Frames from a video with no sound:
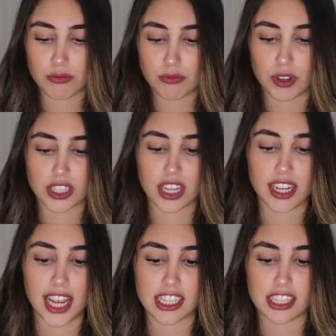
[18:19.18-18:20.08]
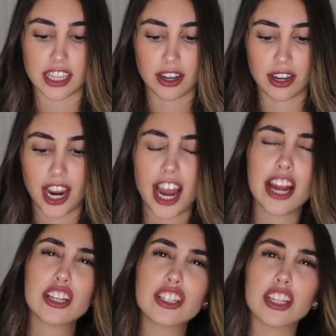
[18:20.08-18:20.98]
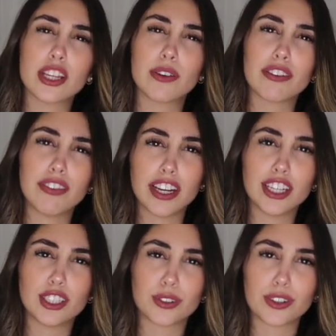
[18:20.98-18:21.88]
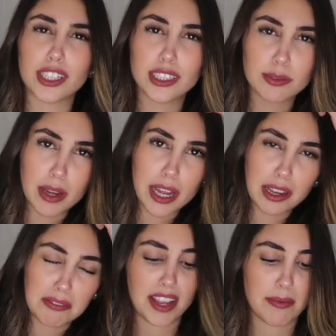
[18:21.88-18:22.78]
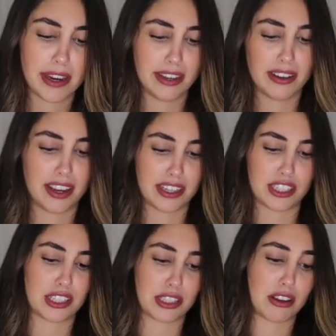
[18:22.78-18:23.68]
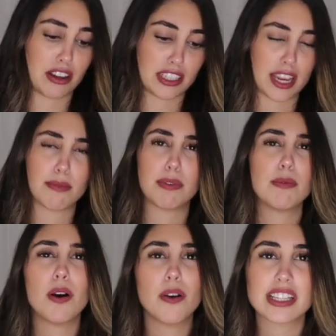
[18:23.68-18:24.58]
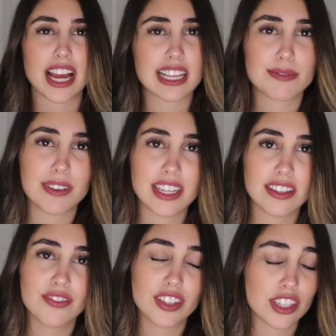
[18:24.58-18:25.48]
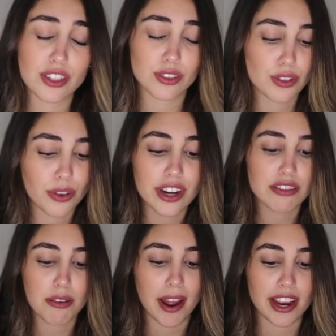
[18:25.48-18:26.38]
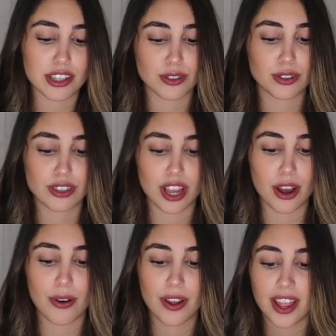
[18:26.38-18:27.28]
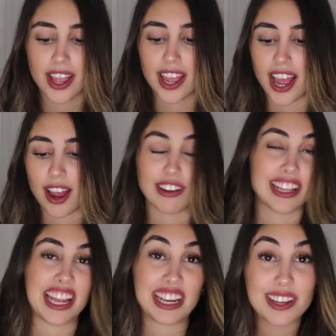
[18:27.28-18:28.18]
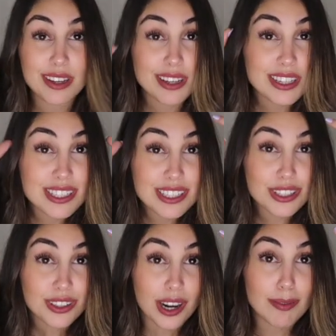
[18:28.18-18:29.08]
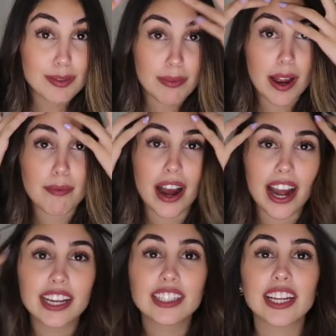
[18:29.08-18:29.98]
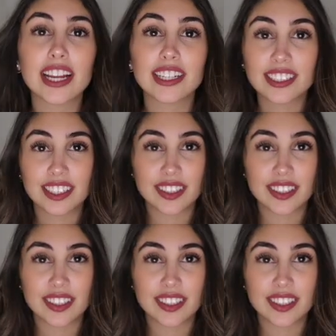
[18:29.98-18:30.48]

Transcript: was unnecessary. I just thought they were funny stories, but I mean, it's just content. People always ask me to do stories from high school, so I was like, scraped my mind and